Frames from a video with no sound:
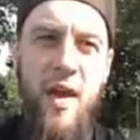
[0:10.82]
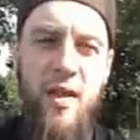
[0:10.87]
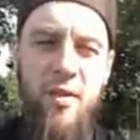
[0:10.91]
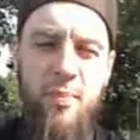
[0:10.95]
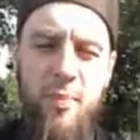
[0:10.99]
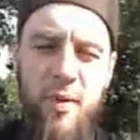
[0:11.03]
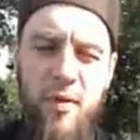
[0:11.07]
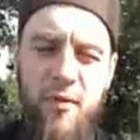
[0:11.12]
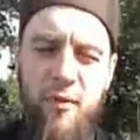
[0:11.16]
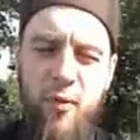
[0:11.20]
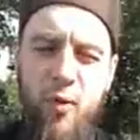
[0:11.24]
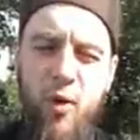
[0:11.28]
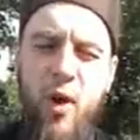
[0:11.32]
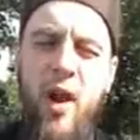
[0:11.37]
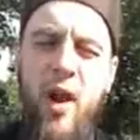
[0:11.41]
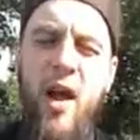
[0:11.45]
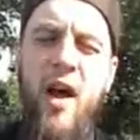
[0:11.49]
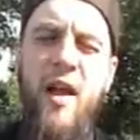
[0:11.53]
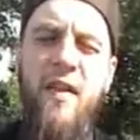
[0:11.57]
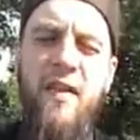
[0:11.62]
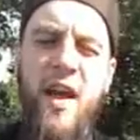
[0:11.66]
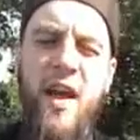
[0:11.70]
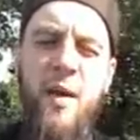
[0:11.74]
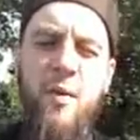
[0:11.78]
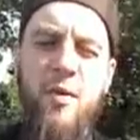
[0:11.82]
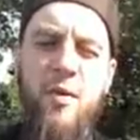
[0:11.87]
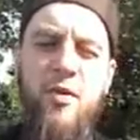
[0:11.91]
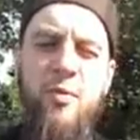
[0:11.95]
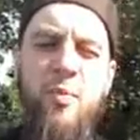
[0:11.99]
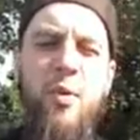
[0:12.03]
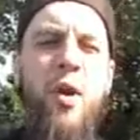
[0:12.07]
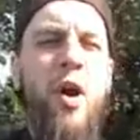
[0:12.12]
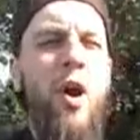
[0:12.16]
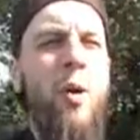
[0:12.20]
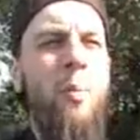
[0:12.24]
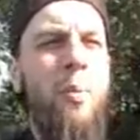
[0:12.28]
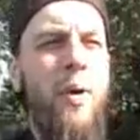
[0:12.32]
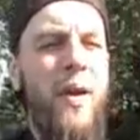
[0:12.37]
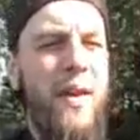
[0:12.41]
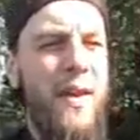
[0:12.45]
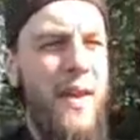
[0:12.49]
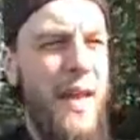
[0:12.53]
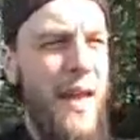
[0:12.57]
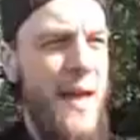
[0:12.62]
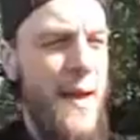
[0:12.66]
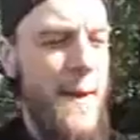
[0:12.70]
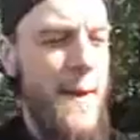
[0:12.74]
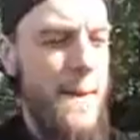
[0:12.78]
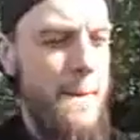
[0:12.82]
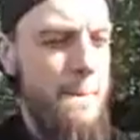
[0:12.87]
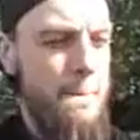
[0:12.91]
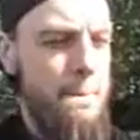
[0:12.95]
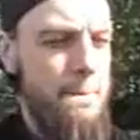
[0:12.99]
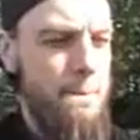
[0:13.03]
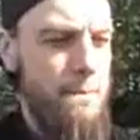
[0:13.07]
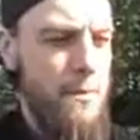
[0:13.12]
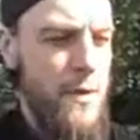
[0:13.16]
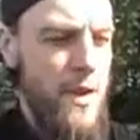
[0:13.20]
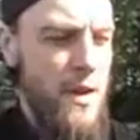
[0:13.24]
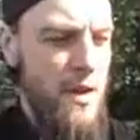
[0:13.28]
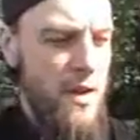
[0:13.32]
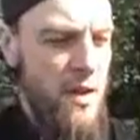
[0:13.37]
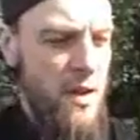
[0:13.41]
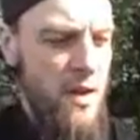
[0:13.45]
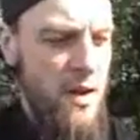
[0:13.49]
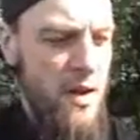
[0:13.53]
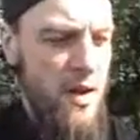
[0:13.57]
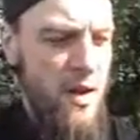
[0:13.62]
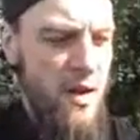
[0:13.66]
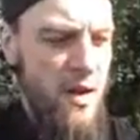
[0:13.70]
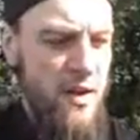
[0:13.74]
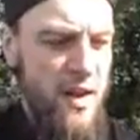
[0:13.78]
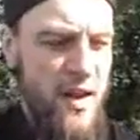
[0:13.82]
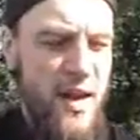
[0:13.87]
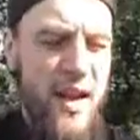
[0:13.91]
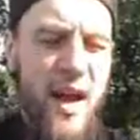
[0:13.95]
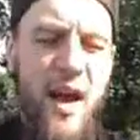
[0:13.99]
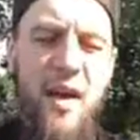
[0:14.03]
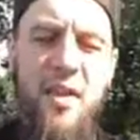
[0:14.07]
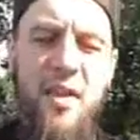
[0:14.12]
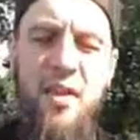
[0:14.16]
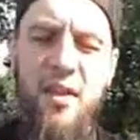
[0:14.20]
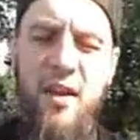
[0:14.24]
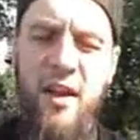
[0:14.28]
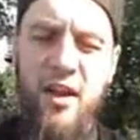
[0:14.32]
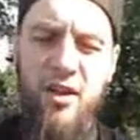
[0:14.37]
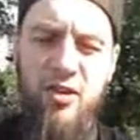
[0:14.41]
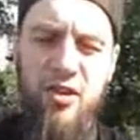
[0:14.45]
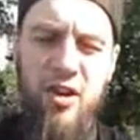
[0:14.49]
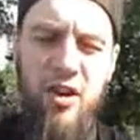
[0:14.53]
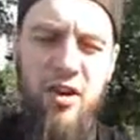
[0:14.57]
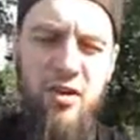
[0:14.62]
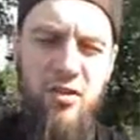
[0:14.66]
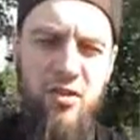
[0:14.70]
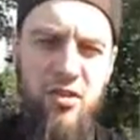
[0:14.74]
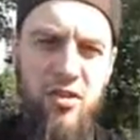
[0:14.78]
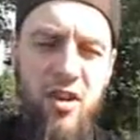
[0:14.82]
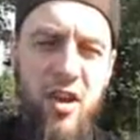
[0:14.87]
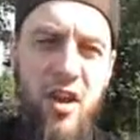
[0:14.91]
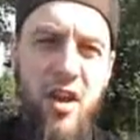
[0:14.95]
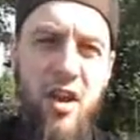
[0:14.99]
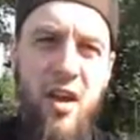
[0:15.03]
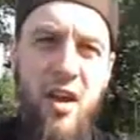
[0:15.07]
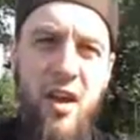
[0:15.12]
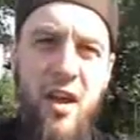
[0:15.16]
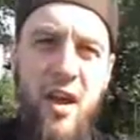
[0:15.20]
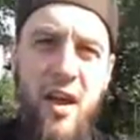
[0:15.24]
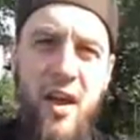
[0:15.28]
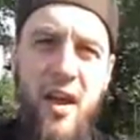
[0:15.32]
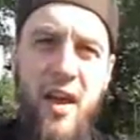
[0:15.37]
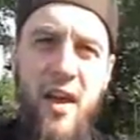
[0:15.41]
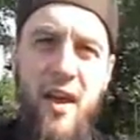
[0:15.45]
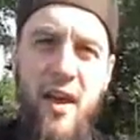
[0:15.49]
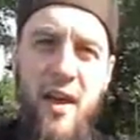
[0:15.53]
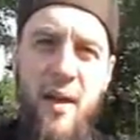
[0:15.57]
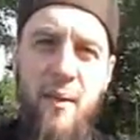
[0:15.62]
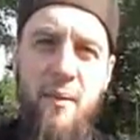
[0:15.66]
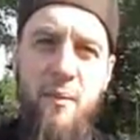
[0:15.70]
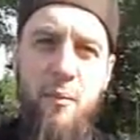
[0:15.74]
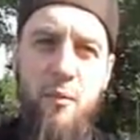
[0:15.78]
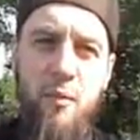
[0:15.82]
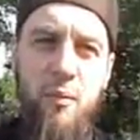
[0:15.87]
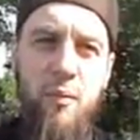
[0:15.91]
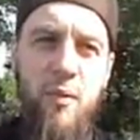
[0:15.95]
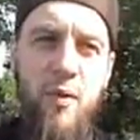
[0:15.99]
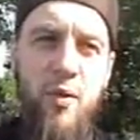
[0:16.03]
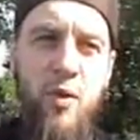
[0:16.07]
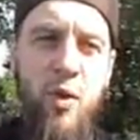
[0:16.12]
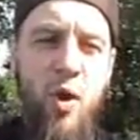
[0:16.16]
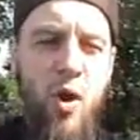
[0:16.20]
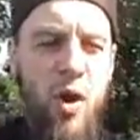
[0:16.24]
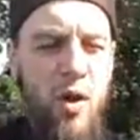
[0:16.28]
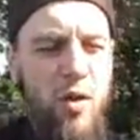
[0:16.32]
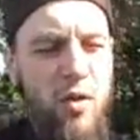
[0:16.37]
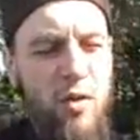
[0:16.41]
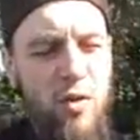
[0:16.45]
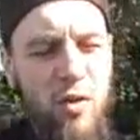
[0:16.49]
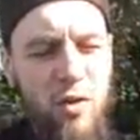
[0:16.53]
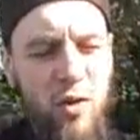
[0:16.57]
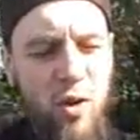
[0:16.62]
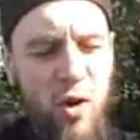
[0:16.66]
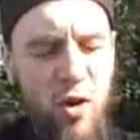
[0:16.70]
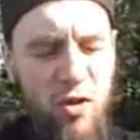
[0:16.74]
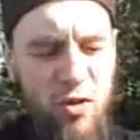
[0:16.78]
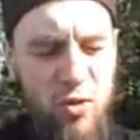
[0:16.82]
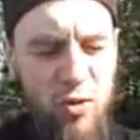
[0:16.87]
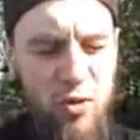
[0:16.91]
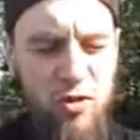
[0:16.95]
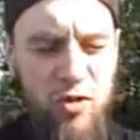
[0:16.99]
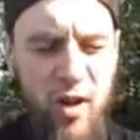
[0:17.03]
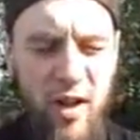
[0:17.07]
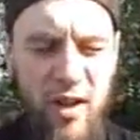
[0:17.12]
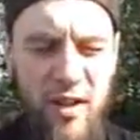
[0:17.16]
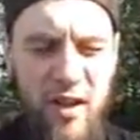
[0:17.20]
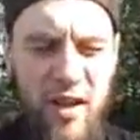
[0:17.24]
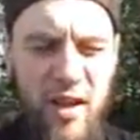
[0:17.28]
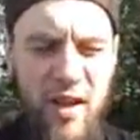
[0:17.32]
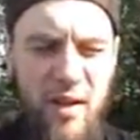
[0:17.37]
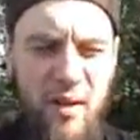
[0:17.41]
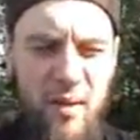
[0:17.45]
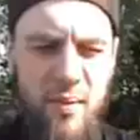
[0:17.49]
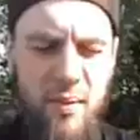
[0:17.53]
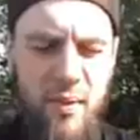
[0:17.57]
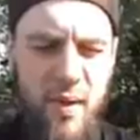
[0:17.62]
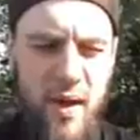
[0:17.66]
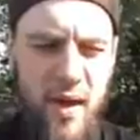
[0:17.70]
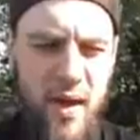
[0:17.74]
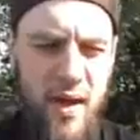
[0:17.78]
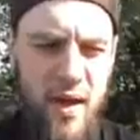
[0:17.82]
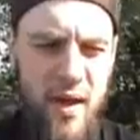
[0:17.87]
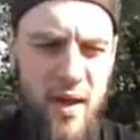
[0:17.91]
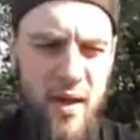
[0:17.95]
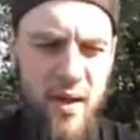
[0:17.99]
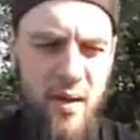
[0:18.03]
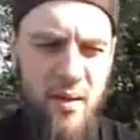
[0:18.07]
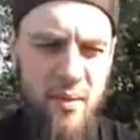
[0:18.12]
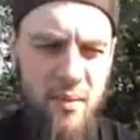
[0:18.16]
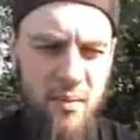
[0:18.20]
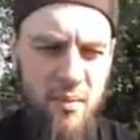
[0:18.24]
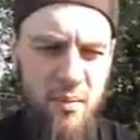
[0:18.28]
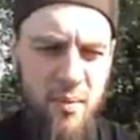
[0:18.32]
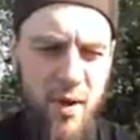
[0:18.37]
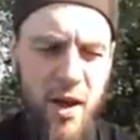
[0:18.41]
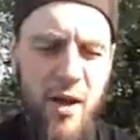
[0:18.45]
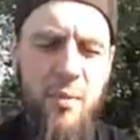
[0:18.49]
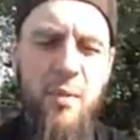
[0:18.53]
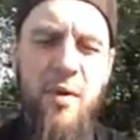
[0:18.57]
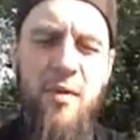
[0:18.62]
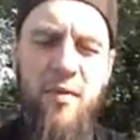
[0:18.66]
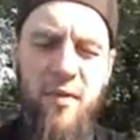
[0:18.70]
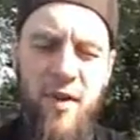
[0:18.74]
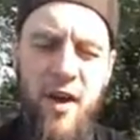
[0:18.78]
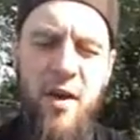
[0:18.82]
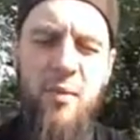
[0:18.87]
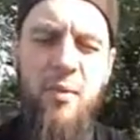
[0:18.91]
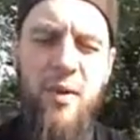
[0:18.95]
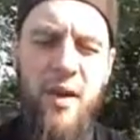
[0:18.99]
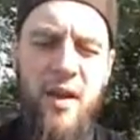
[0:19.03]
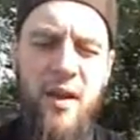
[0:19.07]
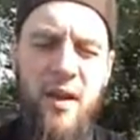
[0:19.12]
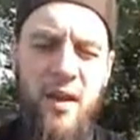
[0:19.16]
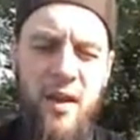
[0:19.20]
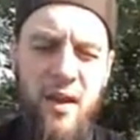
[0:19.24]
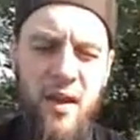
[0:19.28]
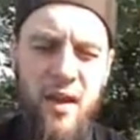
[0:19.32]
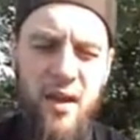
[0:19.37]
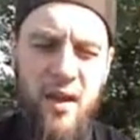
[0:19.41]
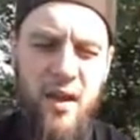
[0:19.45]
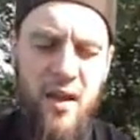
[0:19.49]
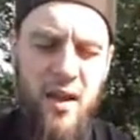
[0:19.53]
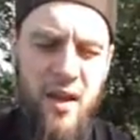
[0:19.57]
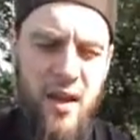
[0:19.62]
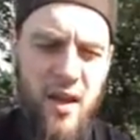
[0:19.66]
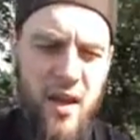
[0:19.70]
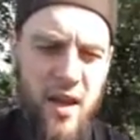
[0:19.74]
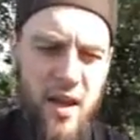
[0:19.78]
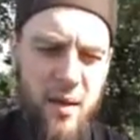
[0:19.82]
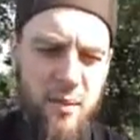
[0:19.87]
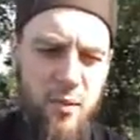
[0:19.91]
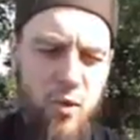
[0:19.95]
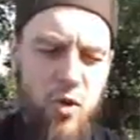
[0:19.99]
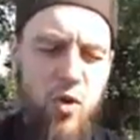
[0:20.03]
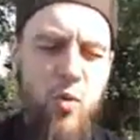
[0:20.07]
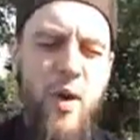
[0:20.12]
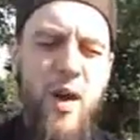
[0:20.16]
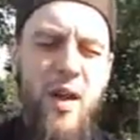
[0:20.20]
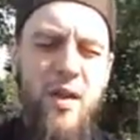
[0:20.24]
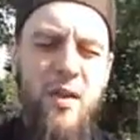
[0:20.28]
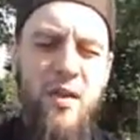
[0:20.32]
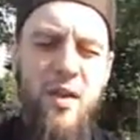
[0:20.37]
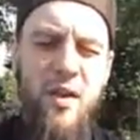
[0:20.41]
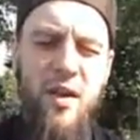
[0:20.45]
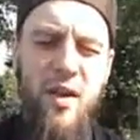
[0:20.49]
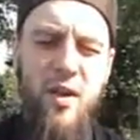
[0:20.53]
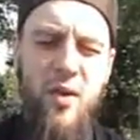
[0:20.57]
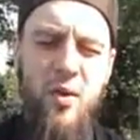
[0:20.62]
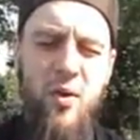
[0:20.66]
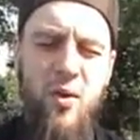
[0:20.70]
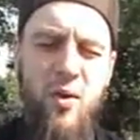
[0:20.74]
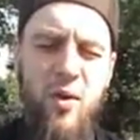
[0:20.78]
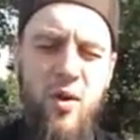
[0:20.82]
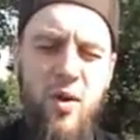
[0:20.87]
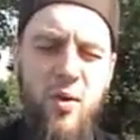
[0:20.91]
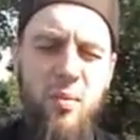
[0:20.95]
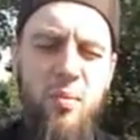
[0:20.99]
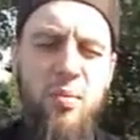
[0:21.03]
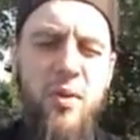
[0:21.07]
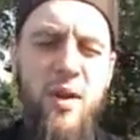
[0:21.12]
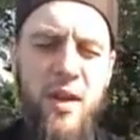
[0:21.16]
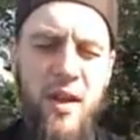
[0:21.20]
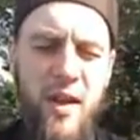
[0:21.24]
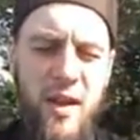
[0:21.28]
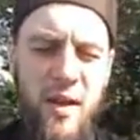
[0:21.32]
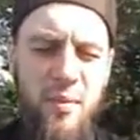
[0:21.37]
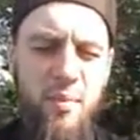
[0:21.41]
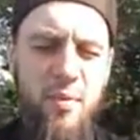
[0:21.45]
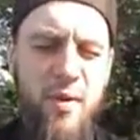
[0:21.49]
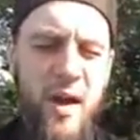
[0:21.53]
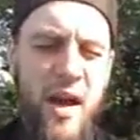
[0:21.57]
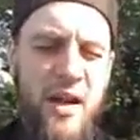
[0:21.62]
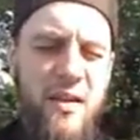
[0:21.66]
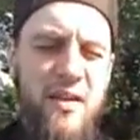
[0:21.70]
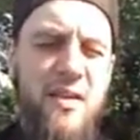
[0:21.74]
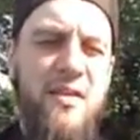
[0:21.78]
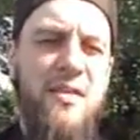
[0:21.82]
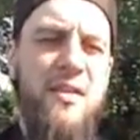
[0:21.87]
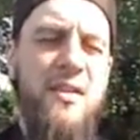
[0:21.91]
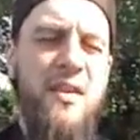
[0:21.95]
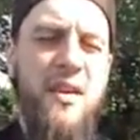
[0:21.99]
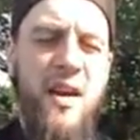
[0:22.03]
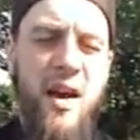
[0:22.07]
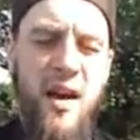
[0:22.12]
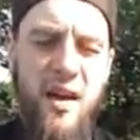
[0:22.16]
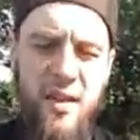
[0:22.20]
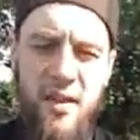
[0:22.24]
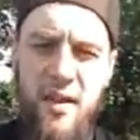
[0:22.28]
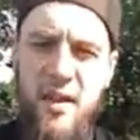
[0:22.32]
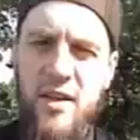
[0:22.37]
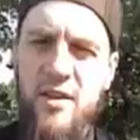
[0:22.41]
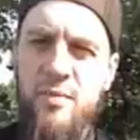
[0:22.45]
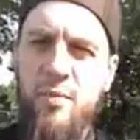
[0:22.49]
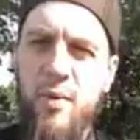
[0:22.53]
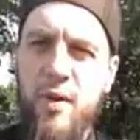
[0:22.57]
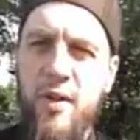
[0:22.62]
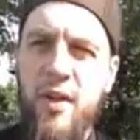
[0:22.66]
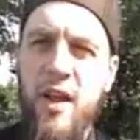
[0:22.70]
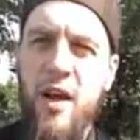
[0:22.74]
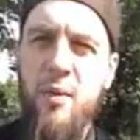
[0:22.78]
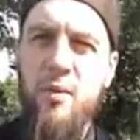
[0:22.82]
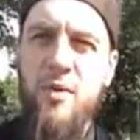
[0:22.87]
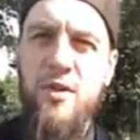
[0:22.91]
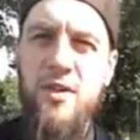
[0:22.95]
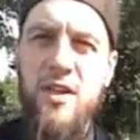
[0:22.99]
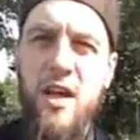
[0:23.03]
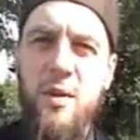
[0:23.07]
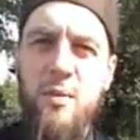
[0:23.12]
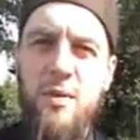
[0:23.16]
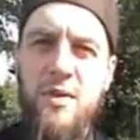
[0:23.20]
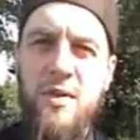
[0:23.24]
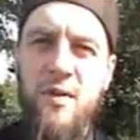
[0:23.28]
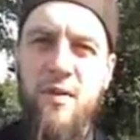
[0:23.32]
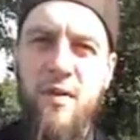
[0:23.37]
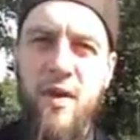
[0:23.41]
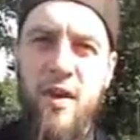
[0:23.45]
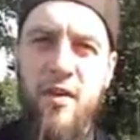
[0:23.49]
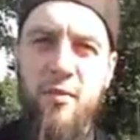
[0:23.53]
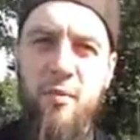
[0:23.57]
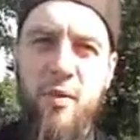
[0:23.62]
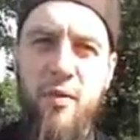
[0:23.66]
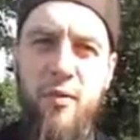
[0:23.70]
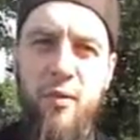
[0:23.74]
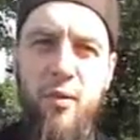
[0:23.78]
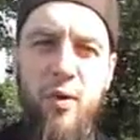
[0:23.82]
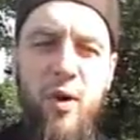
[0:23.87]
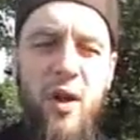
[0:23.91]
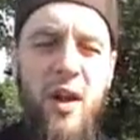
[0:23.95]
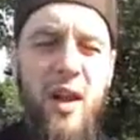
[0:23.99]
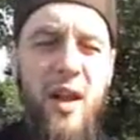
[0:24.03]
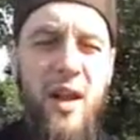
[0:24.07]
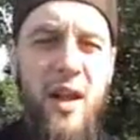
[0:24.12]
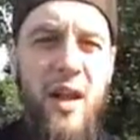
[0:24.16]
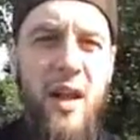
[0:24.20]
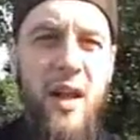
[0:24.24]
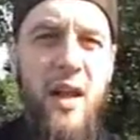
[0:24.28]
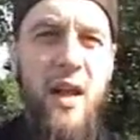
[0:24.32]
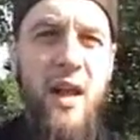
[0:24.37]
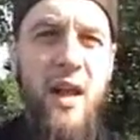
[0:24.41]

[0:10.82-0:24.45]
My faith beforehand, I was brought up in the Catholic Church, not so strictly by my family, who weren't completely practicing Catholics, but that was the faith before.